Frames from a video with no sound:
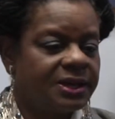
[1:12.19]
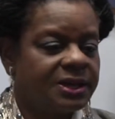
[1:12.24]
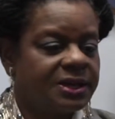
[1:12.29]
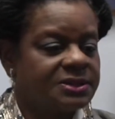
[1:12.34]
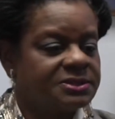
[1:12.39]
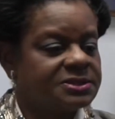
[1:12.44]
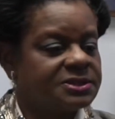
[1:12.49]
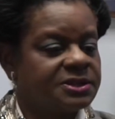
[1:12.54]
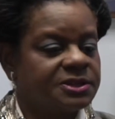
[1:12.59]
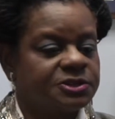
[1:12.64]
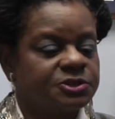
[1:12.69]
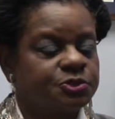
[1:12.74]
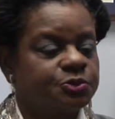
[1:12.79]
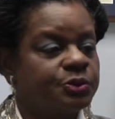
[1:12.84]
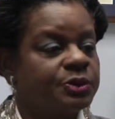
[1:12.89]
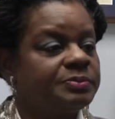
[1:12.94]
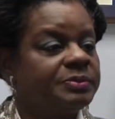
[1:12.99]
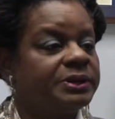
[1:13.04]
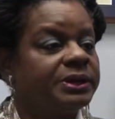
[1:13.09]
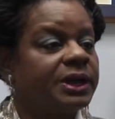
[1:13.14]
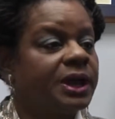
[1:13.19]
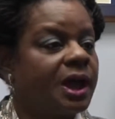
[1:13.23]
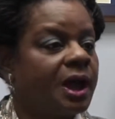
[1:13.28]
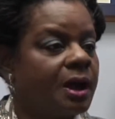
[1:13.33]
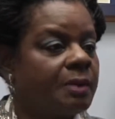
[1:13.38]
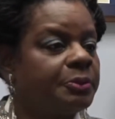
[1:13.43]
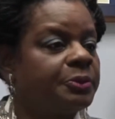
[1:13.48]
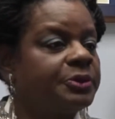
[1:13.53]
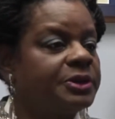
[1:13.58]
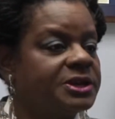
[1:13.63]
It's an extremely
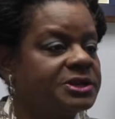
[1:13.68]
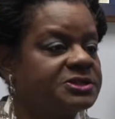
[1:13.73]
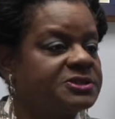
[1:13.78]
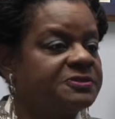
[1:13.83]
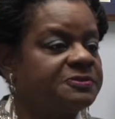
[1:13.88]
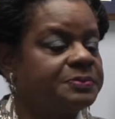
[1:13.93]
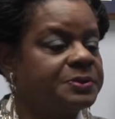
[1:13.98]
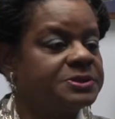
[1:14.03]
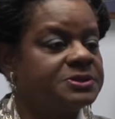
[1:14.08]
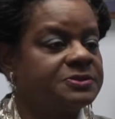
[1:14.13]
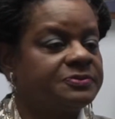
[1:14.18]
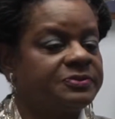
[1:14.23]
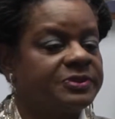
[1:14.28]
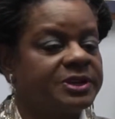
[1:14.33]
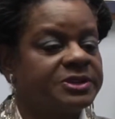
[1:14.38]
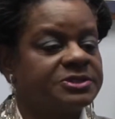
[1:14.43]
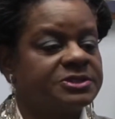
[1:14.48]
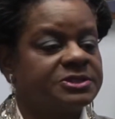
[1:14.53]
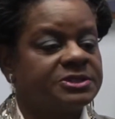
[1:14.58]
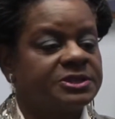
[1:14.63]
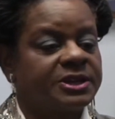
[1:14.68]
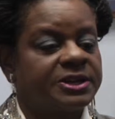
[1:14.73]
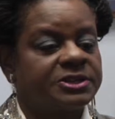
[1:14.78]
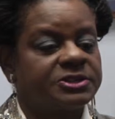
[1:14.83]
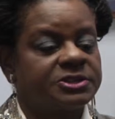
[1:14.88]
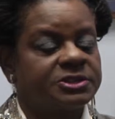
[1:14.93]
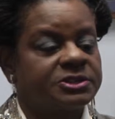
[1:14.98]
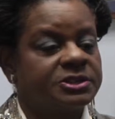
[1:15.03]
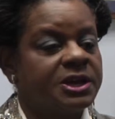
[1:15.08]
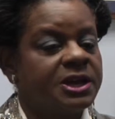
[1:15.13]
comprehensive piece of
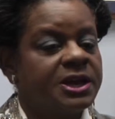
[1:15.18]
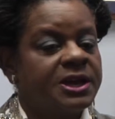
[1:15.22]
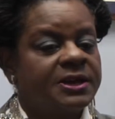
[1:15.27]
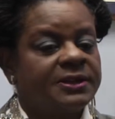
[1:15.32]
legislation